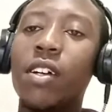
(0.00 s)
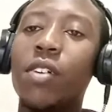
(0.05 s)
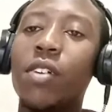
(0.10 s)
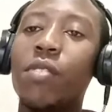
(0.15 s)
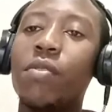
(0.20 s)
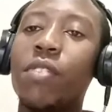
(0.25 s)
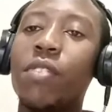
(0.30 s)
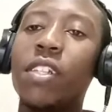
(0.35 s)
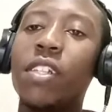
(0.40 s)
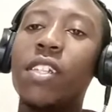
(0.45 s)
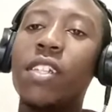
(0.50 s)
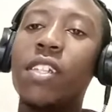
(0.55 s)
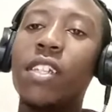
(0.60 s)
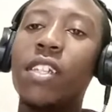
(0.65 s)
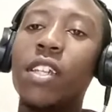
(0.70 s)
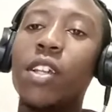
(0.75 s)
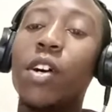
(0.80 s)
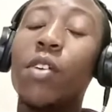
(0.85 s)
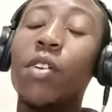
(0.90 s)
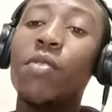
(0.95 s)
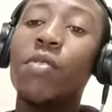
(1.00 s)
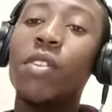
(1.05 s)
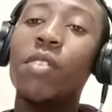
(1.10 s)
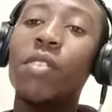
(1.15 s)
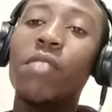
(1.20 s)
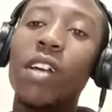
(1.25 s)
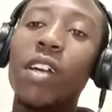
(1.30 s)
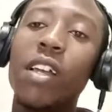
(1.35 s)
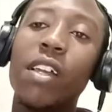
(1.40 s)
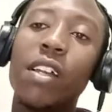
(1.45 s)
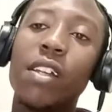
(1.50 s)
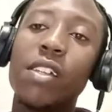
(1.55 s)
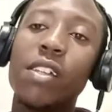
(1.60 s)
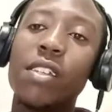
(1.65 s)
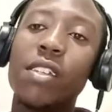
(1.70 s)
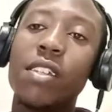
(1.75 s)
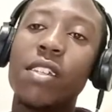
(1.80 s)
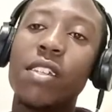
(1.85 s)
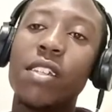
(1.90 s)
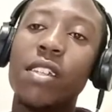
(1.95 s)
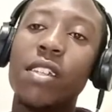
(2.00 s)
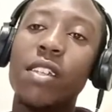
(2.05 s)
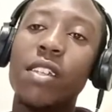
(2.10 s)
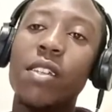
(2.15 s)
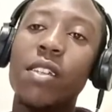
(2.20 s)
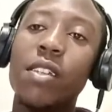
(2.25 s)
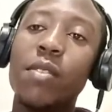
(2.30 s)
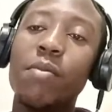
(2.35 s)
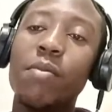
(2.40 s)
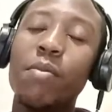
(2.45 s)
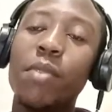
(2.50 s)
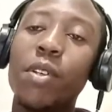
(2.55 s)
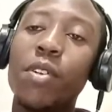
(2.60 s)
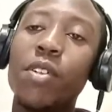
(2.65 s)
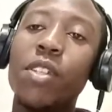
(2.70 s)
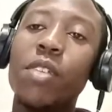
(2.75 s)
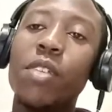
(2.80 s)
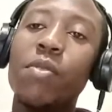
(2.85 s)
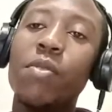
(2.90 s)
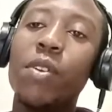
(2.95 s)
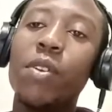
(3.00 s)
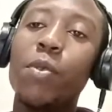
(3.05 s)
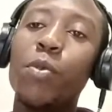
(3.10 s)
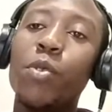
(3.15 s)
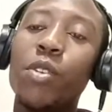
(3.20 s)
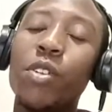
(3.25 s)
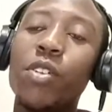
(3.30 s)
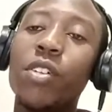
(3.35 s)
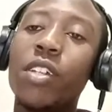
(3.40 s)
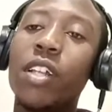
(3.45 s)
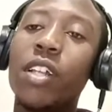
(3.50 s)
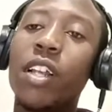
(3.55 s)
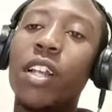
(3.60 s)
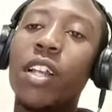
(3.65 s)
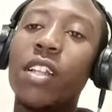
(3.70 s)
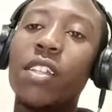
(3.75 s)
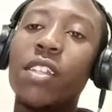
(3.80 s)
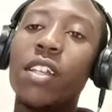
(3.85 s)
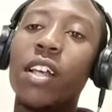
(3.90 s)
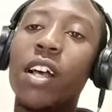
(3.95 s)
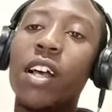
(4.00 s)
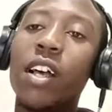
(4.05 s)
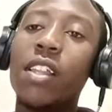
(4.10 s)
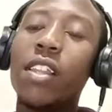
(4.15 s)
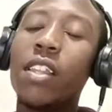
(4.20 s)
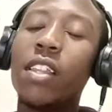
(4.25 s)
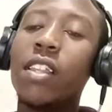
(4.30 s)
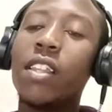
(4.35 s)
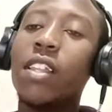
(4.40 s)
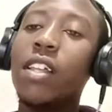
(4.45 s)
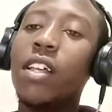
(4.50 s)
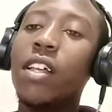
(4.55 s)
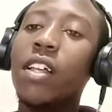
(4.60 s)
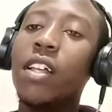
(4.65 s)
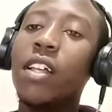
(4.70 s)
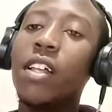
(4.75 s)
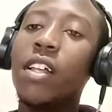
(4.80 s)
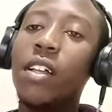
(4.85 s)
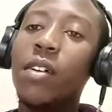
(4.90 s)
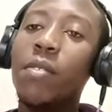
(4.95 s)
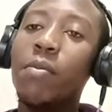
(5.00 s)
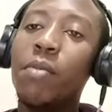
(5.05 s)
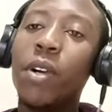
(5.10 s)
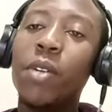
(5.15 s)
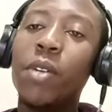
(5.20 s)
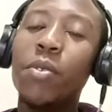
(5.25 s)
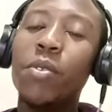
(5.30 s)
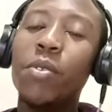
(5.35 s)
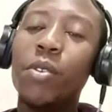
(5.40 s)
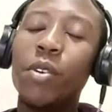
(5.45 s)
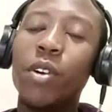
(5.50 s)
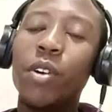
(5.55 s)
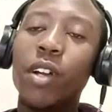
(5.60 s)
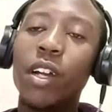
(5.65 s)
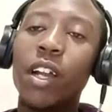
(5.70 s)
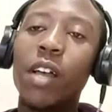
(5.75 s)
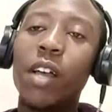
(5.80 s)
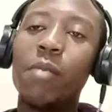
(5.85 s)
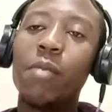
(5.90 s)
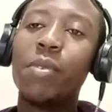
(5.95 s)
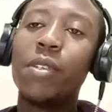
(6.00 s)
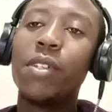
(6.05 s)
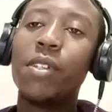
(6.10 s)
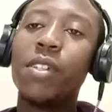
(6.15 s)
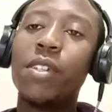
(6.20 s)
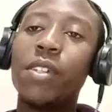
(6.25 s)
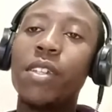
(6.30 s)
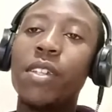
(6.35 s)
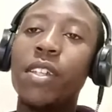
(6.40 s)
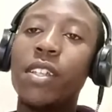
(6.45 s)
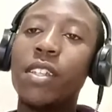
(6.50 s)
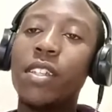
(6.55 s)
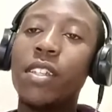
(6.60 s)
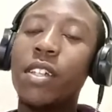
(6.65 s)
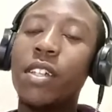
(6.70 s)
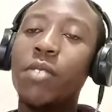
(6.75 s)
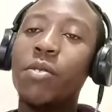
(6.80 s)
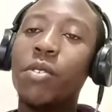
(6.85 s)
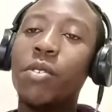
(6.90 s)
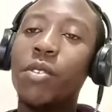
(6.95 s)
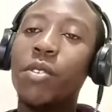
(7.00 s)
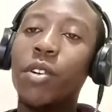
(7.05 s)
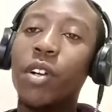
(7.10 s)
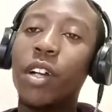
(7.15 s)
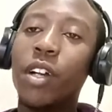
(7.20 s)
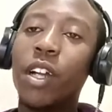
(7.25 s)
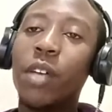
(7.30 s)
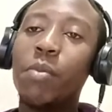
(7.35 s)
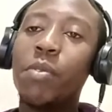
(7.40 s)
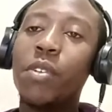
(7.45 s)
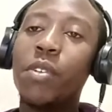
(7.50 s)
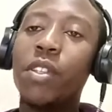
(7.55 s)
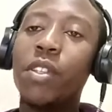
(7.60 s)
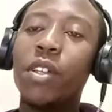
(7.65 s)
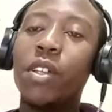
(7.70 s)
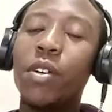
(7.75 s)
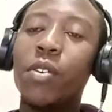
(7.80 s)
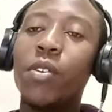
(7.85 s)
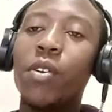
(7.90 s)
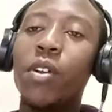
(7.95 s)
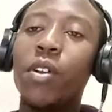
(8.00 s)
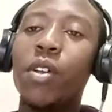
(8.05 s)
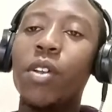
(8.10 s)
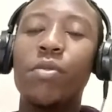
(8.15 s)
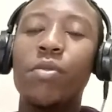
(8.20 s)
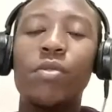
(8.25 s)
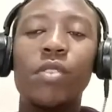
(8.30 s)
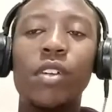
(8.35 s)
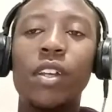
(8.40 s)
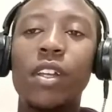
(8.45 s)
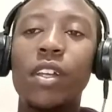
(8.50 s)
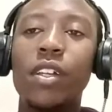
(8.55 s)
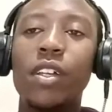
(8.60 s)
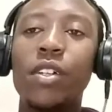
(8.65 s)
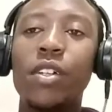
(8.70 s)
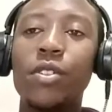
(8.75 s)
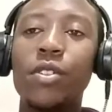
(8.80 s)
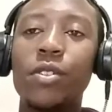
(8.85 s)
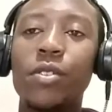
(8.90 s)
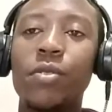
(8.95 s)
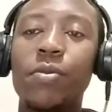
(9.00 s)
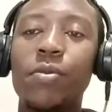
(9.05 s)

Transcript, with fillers: of the sin, of the virus because if he would not cleanse the earth, man would corrupt, sin would corrupt the whole of creation.